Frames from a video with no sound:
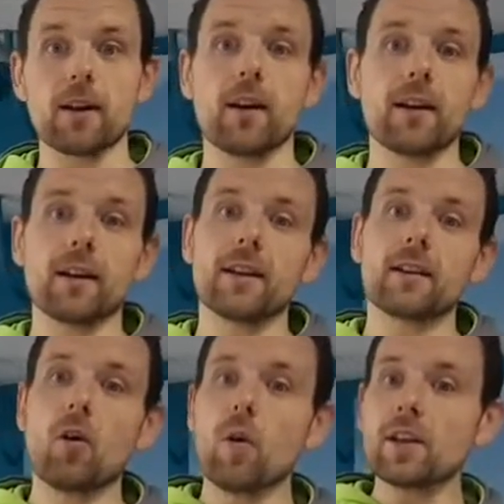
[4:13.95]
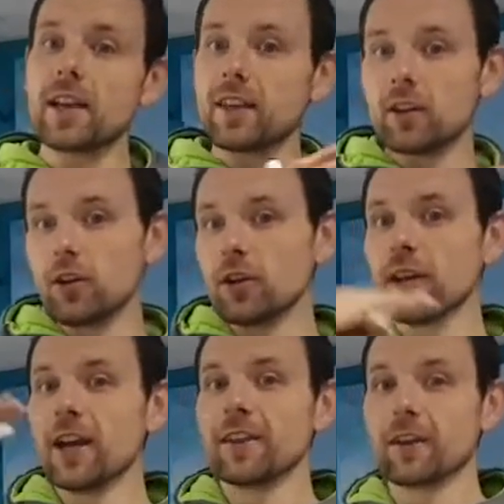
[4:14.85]
And I always say the
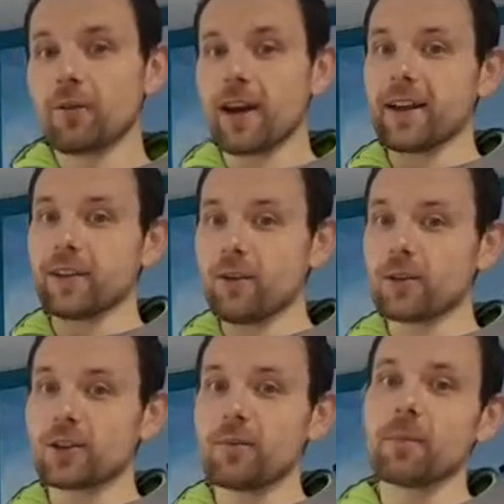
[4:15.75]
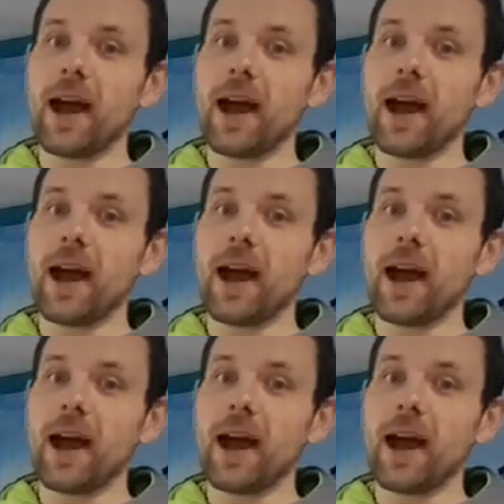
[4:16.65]
good, the great and the awesome,